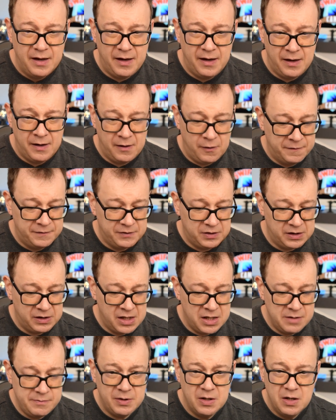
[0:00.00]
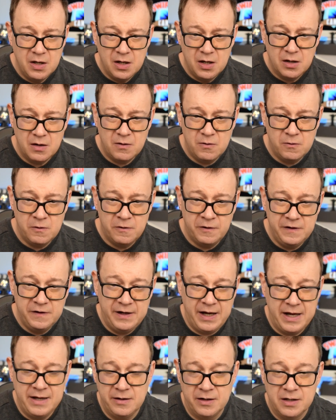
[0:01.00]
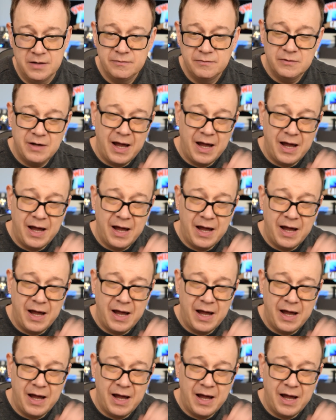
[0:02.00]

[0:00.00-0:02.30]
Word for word: uh, of type coordinator.